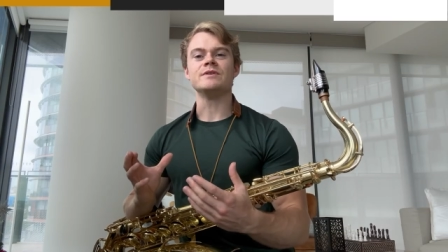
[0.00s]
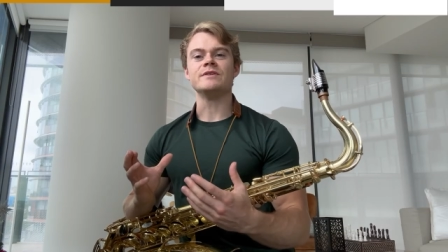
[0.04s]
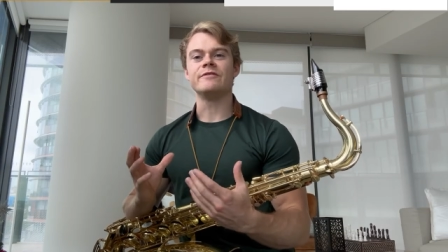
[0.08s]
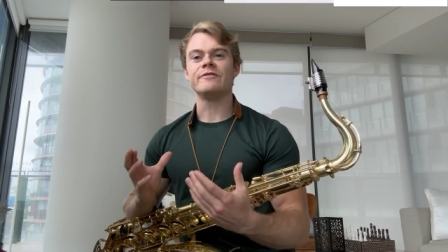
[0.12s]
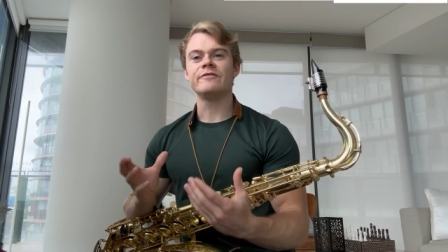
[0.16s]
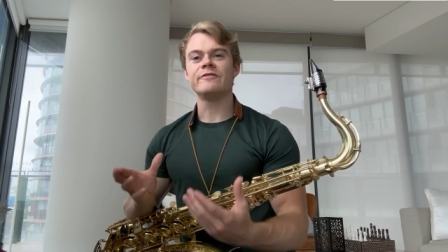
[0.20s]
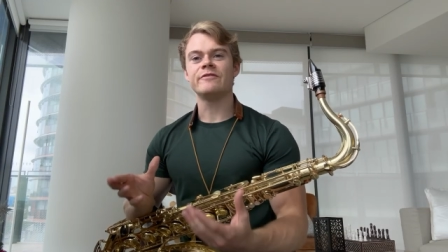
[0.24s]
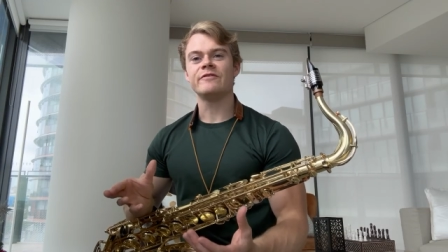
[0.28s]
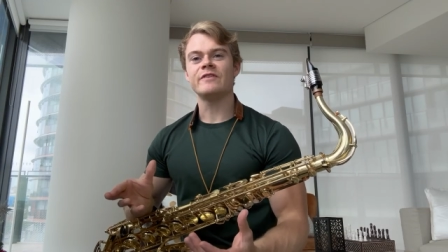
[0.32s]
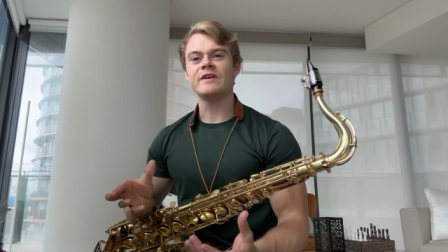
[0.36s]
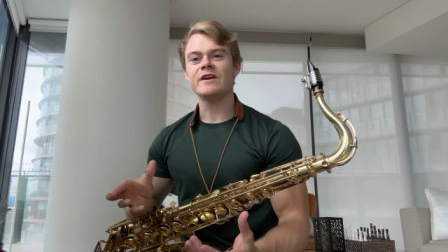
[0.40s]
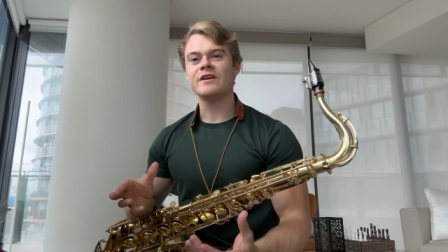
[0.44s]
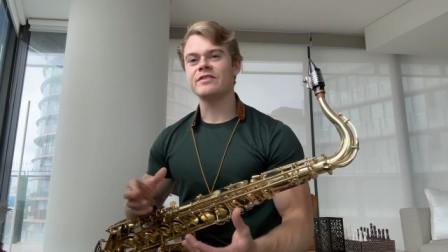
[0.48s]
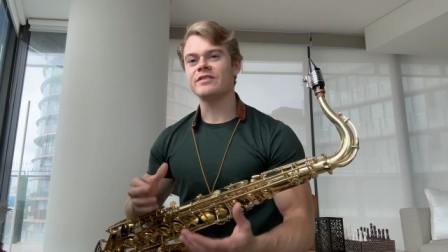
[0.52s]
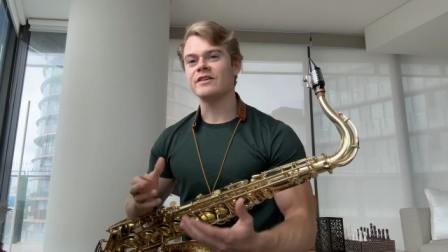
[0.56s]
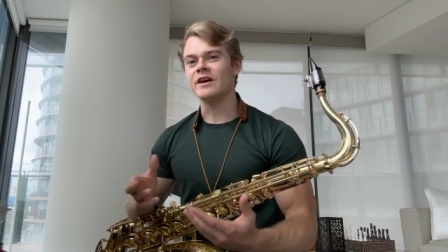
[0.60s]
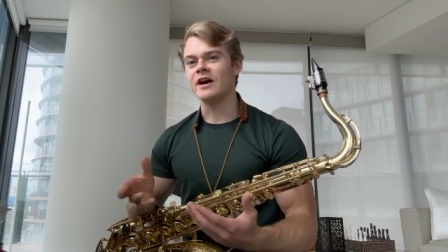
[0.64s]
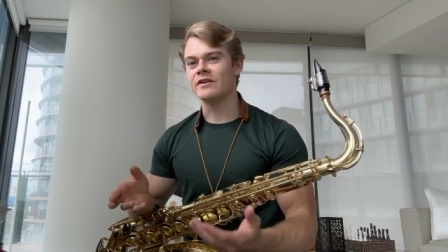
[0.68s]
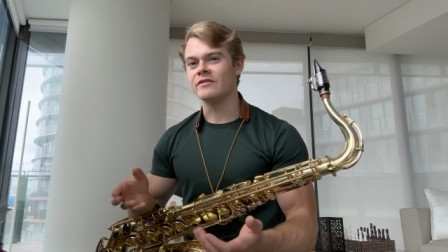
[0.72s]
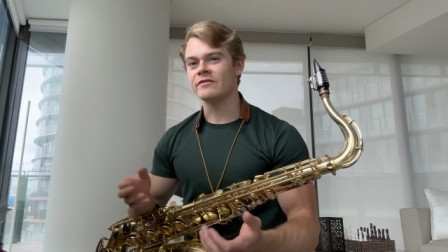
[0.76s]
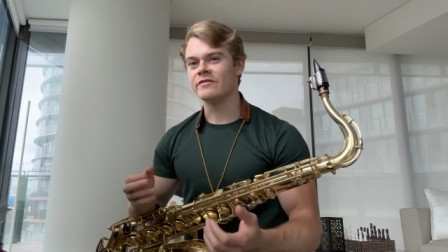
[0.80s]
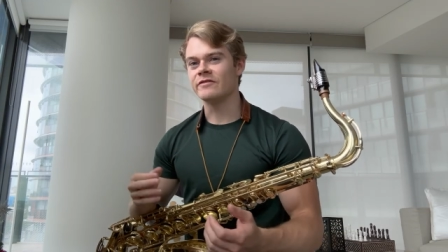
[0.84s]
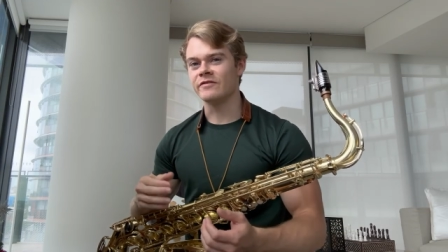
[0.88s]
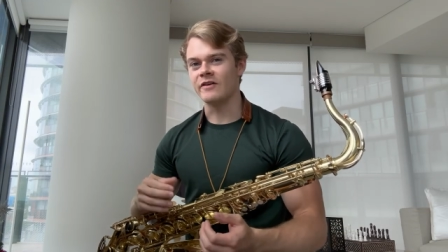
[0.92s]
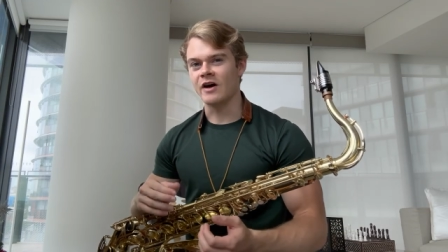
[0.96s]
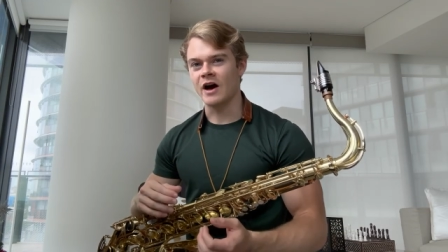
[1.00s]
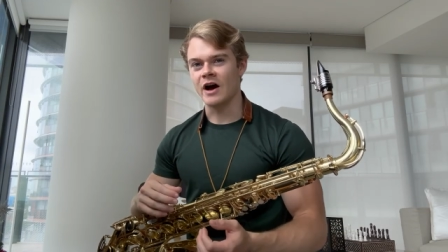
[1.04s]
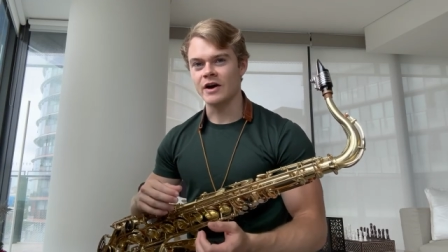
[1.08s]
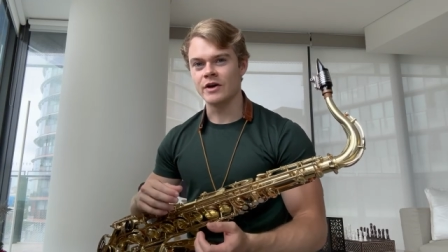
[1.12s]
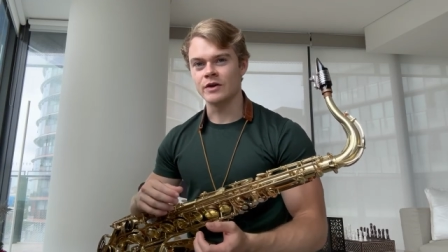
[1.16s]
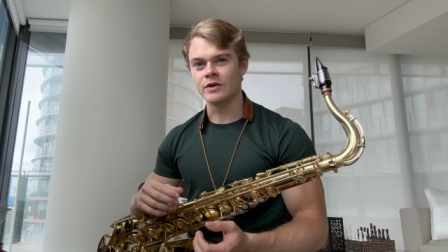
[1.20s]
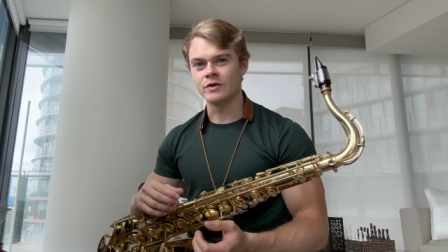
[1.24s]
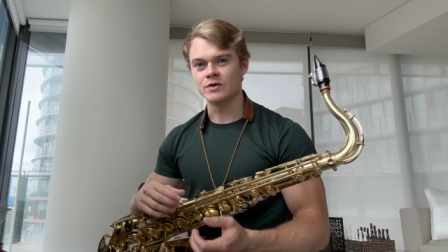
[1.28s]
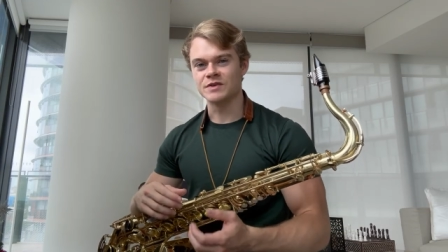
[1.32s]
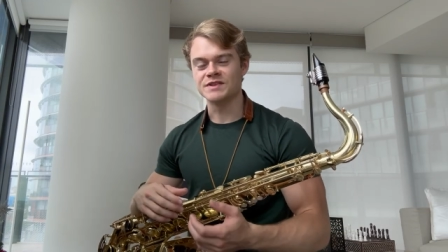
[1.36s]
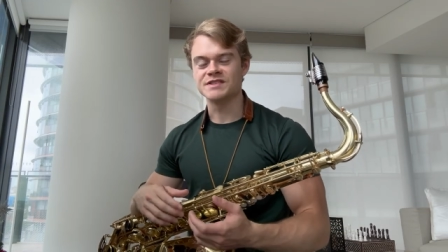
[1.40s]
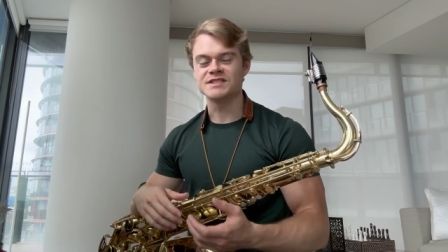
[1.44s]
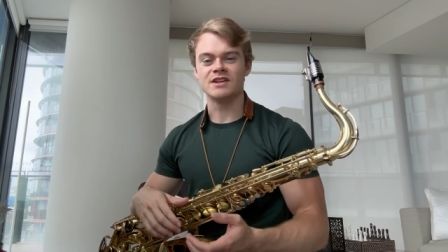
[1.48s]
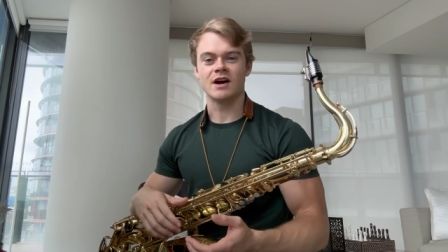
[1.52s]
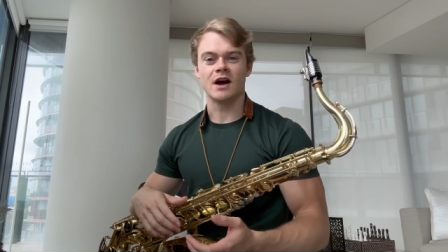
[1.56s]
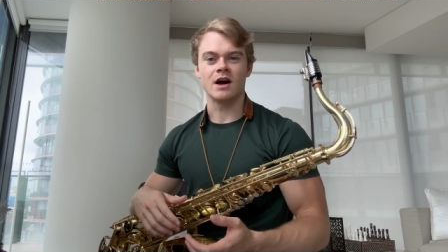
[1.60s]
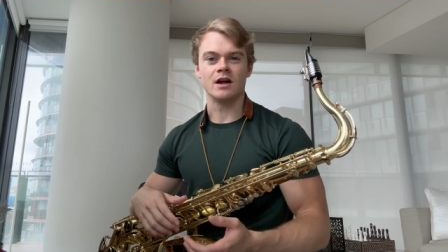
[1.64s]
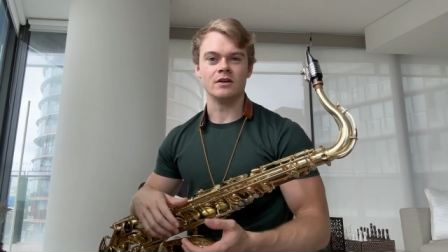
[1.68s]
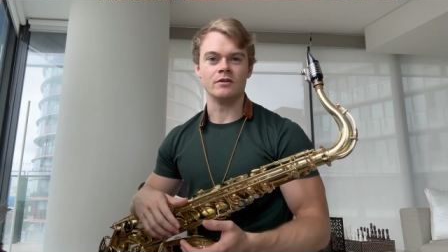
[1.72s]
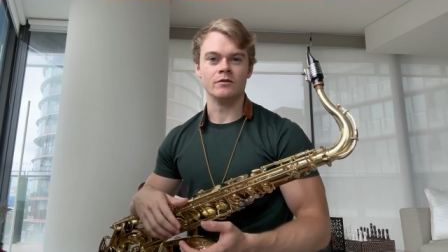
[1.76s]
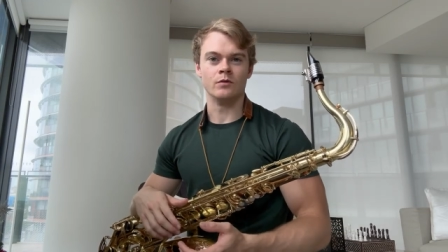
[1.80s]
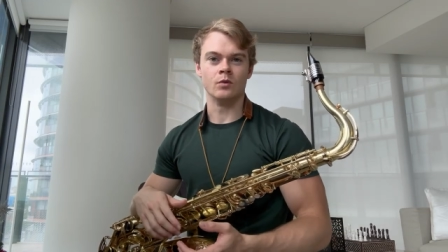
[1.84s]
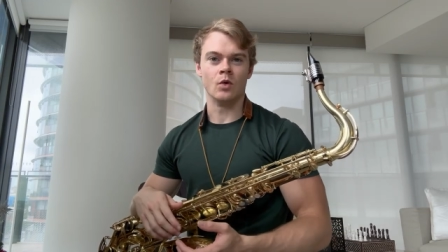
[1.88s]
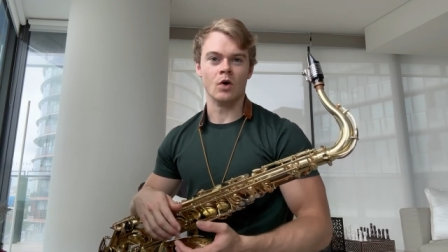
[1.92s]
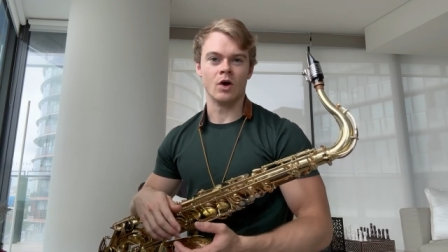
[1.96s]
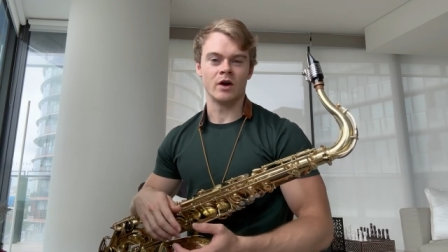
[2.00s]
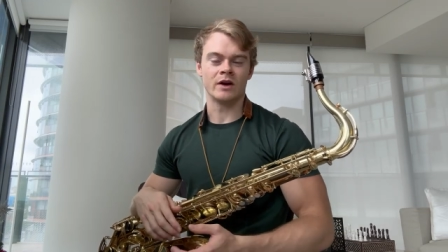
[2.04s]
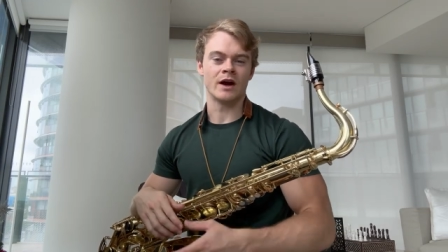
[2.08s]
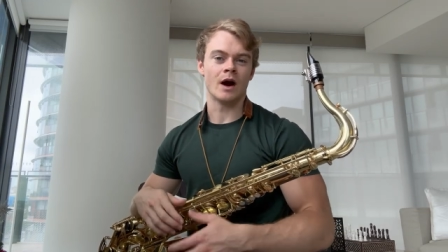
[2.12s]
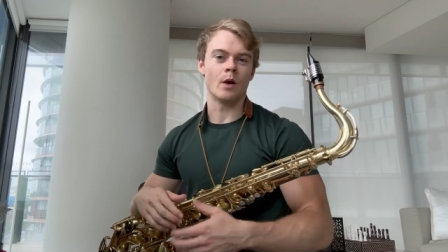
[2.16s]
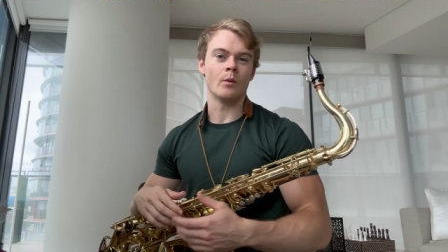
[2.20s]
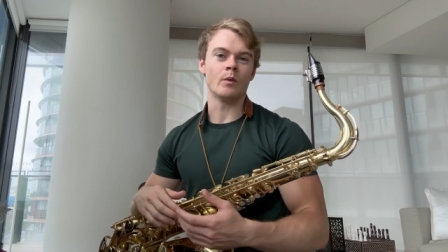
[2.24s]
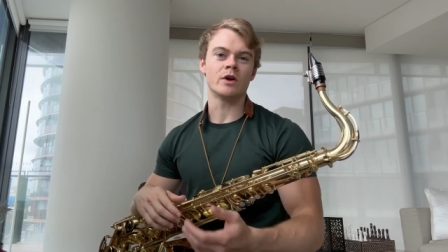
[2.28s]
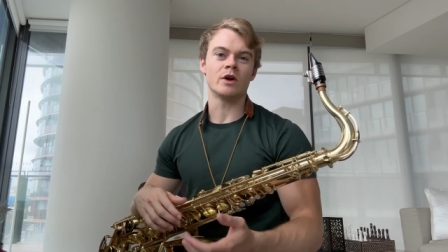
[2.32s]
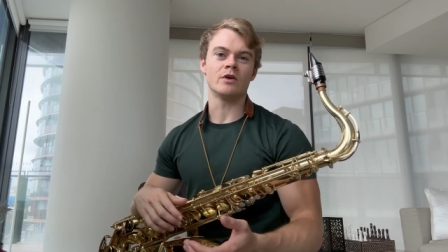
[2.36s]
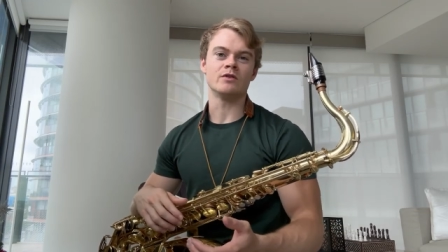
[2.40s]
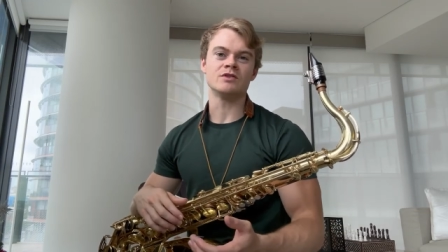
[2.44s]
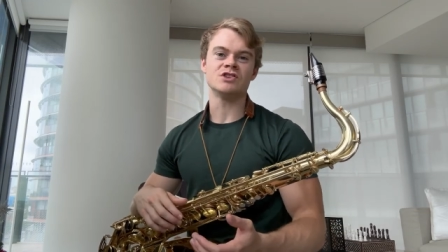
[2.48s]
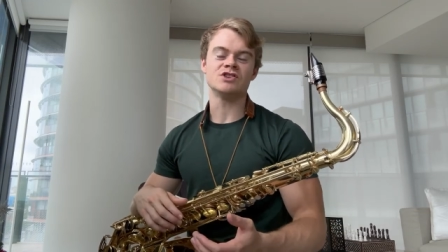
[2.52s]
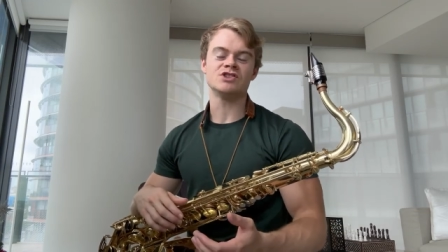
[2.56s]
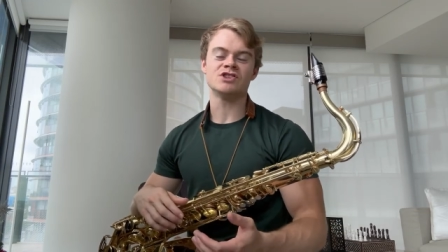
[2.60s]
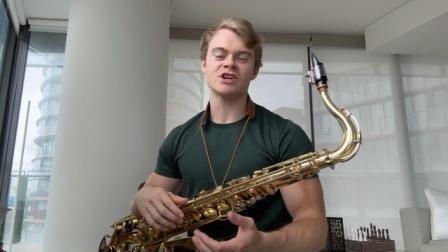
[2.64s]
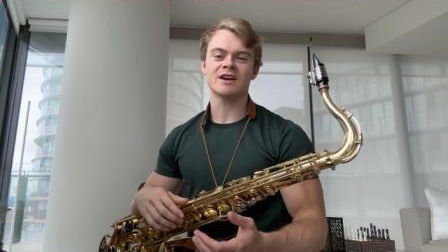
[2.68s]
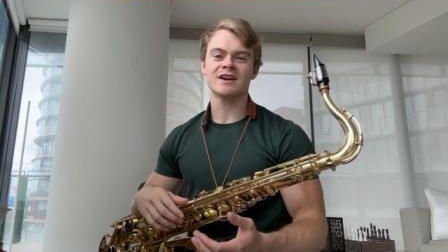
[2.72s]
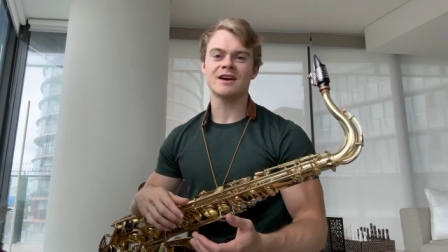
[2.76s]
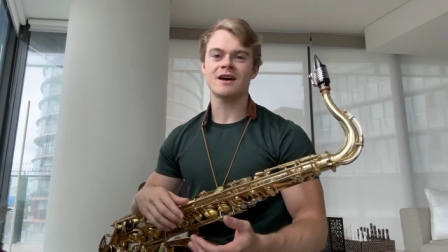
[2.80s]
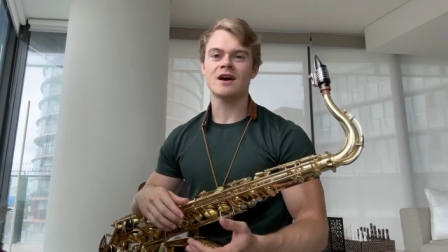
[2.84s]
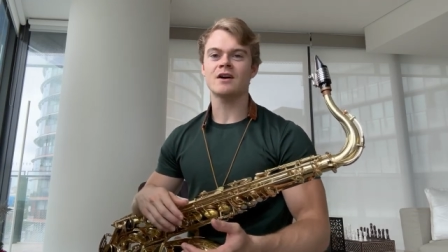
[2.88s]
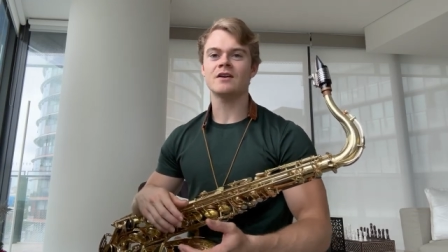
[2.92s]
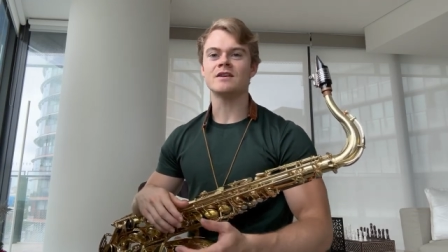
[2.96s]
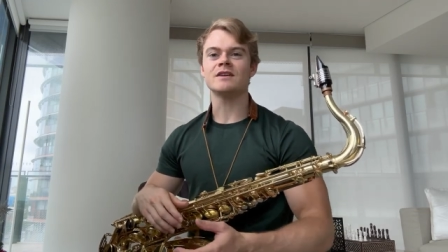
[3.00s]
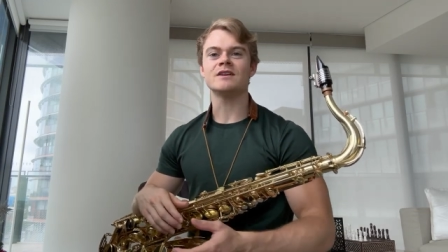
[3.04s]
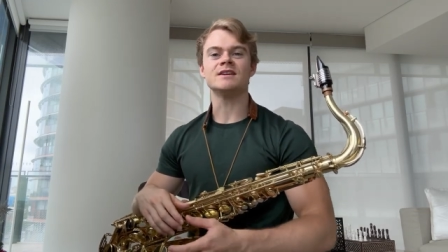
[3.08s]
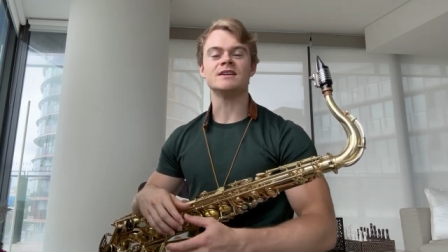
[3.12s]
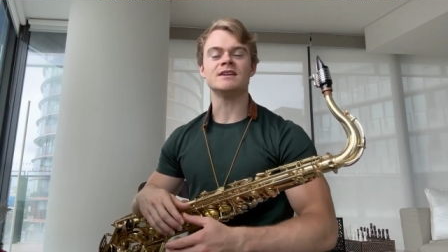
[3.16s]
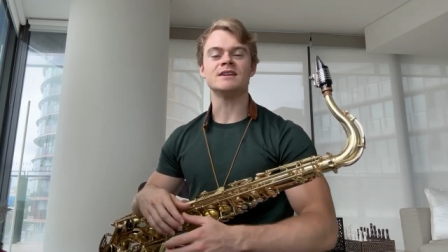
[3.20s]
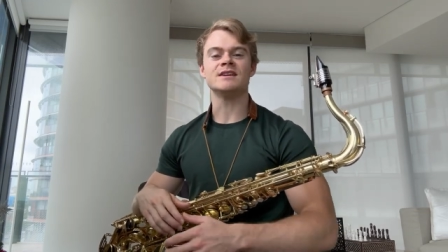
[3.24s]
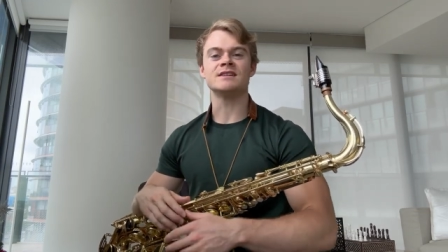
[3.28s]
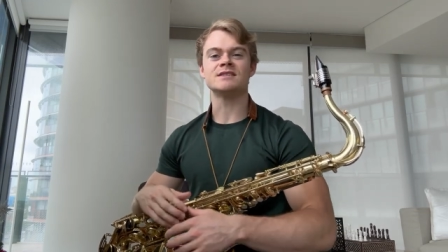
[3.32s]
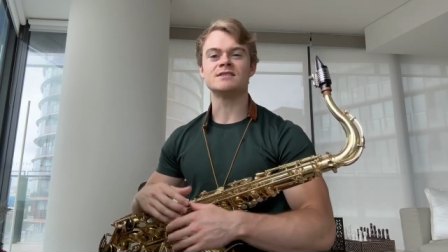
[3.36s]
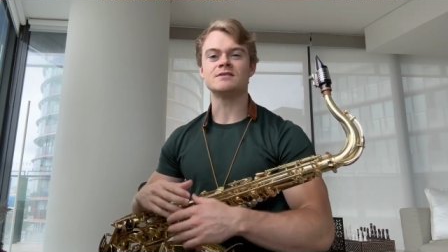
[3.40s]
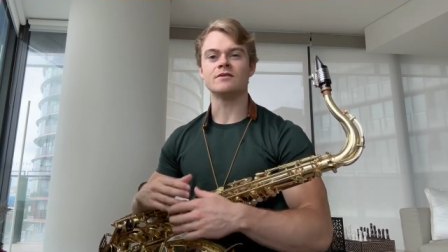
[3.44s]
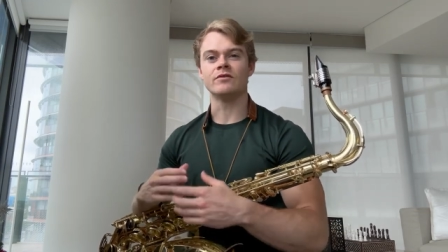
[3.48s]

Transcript: fifth and final style of workout we're going to check out is